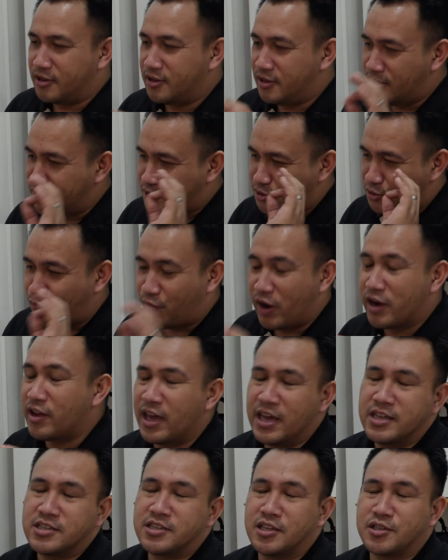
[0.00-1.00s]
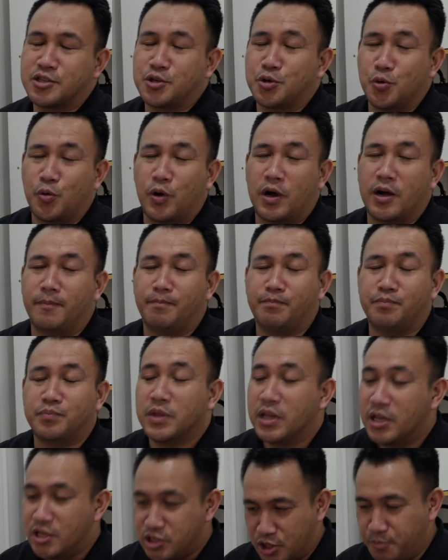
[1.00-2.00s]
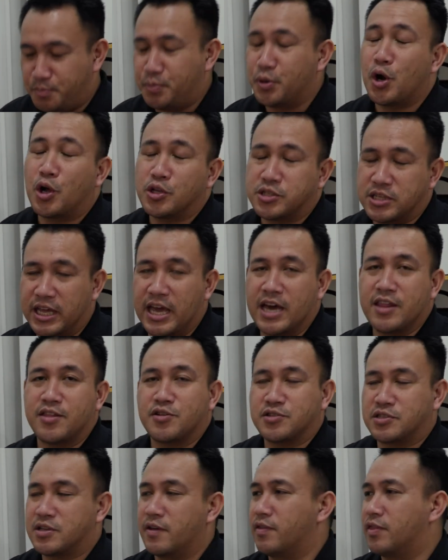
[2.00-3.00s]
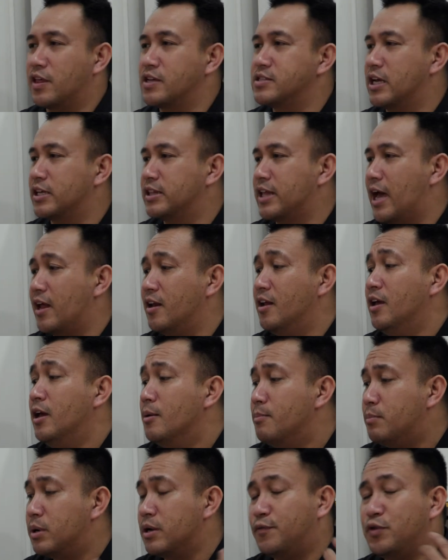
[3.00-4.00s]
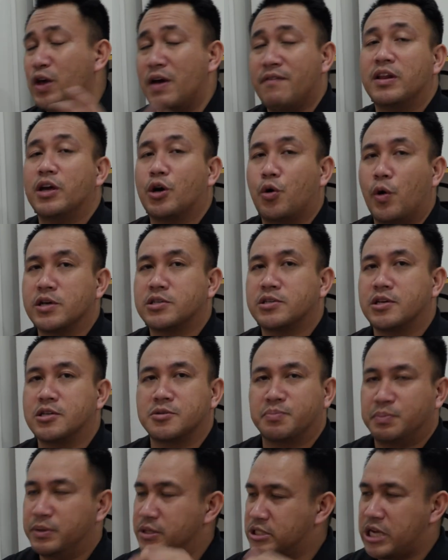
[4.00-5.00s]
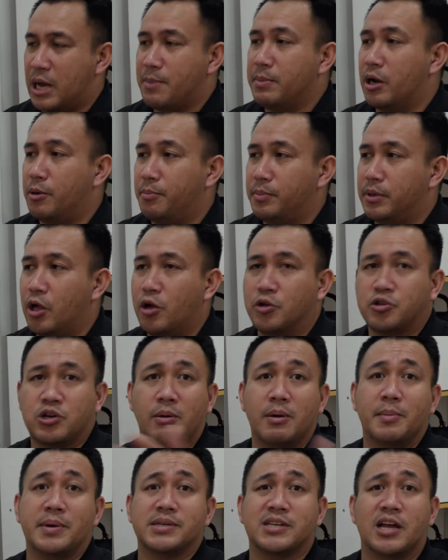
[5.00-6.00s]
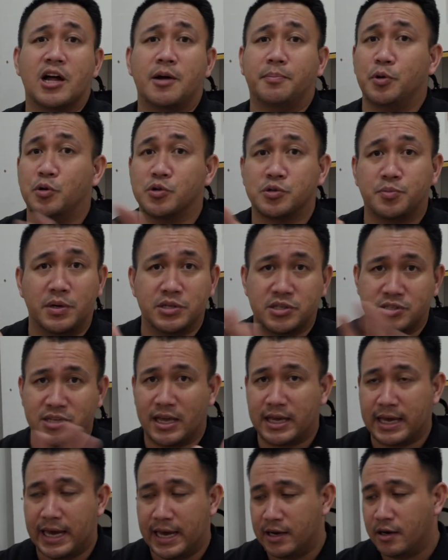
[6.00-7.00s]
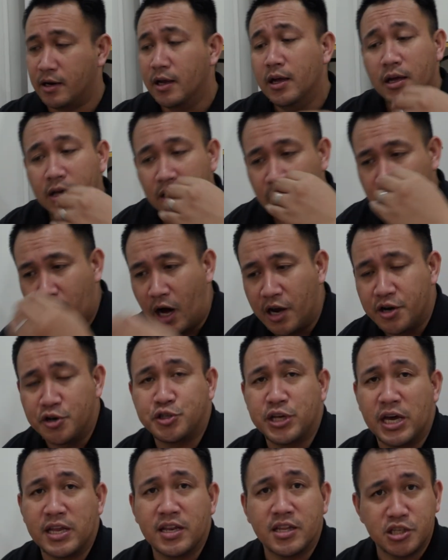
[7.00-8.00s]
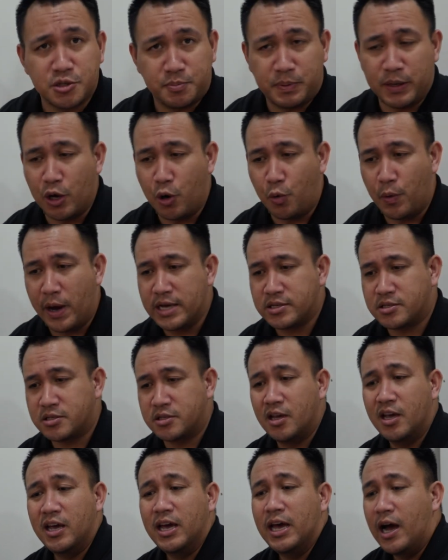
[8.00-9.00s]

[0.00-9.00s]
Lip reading: It's very easy to put all together, so things like that. But if you have any questions, please comment down below. I'll try my best to help you as much as I can. Understanding this POS.